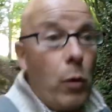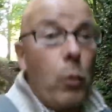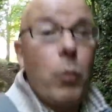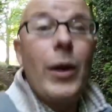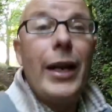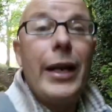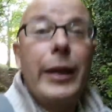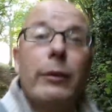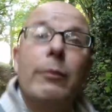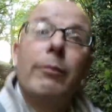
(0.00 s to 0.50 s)

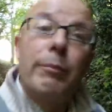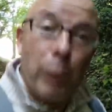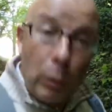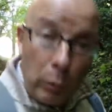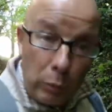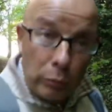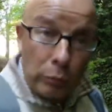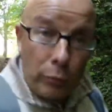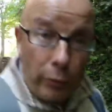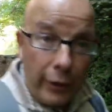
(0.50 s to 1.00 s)
William
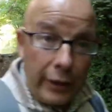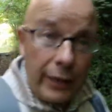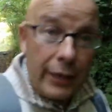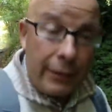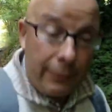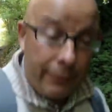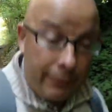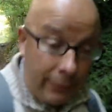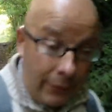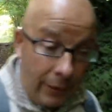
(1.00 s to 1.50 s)
Baldry,
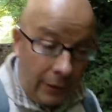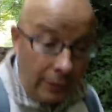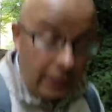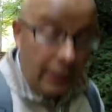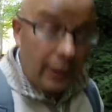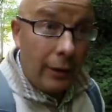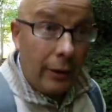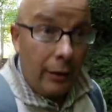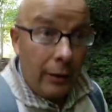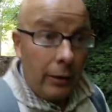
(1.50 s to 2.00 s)

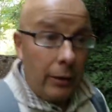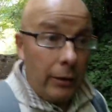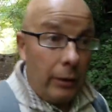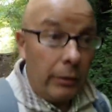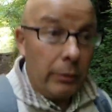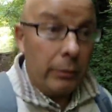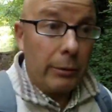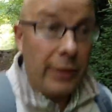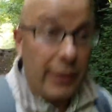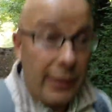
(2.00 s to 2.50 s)

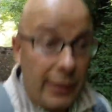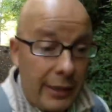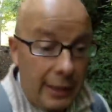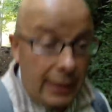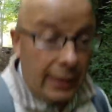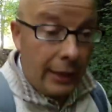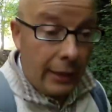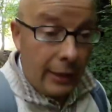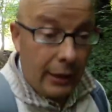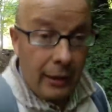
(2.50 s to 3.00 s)
who was the
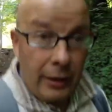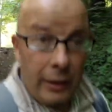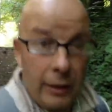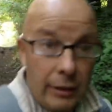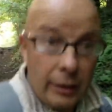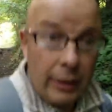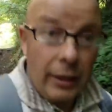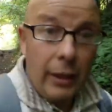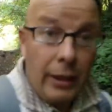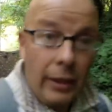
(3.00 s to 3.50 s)

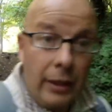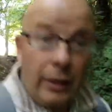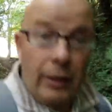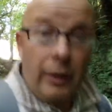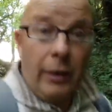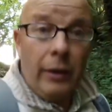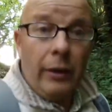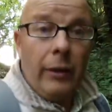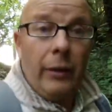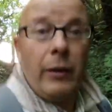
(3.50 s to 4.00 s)

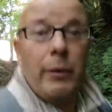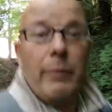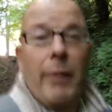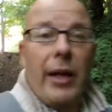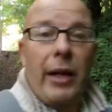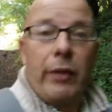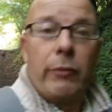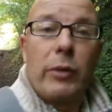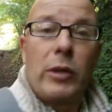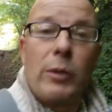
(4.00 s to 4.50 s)
the
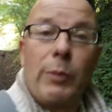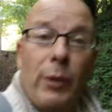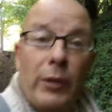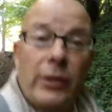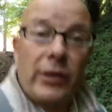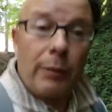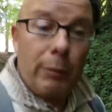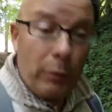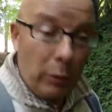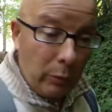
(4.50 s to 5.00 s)
man
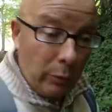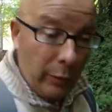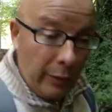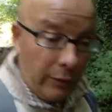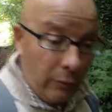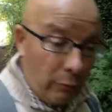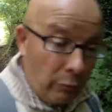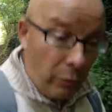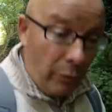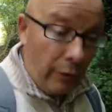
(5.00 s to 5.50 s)
responsible with
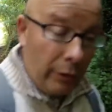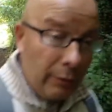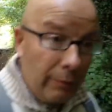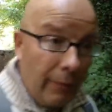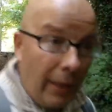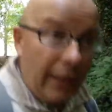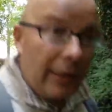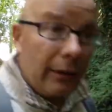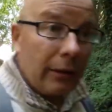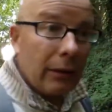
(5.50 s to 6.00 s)
the Royal
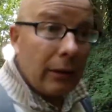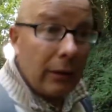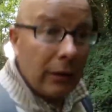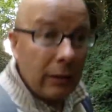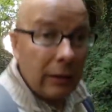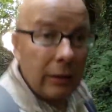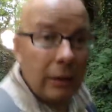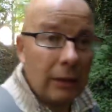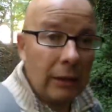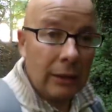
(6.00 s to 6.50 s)
Mail,
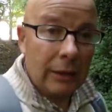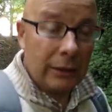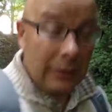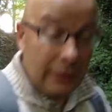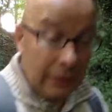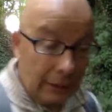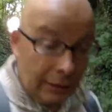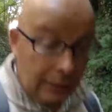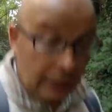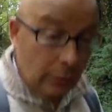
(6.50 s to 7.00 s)

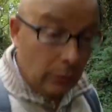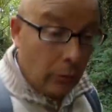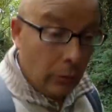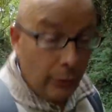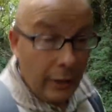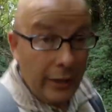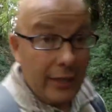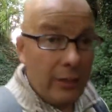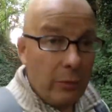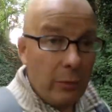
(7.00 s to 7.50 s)
or
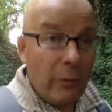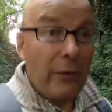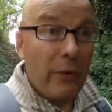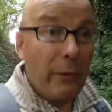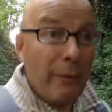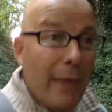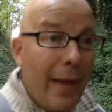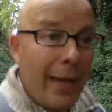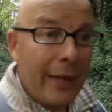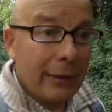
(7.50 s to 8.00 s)
at least with the
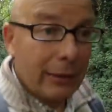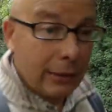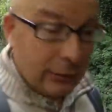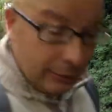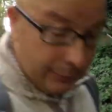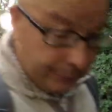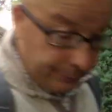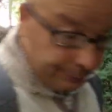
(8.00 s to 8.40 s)
mail.